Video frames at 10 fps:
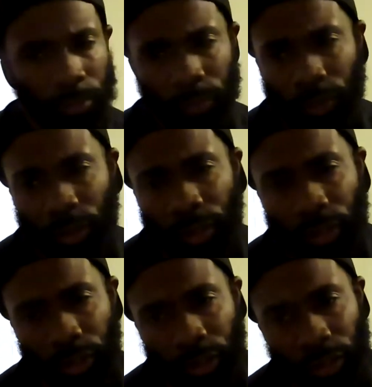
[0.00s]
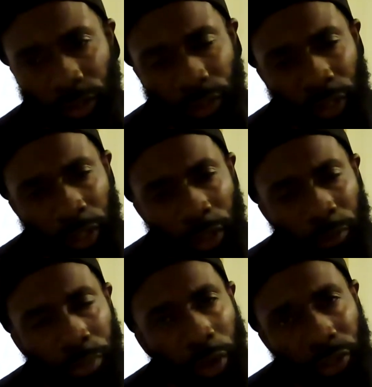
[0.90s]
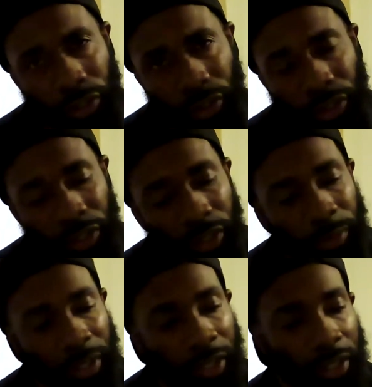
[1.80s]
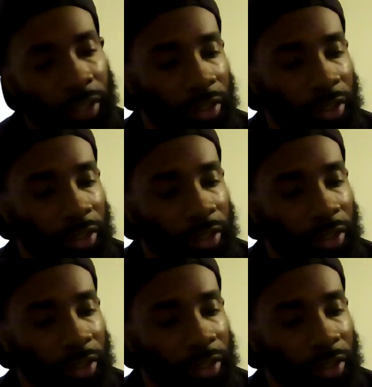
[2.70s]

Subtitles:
to purchase your hoodies, man.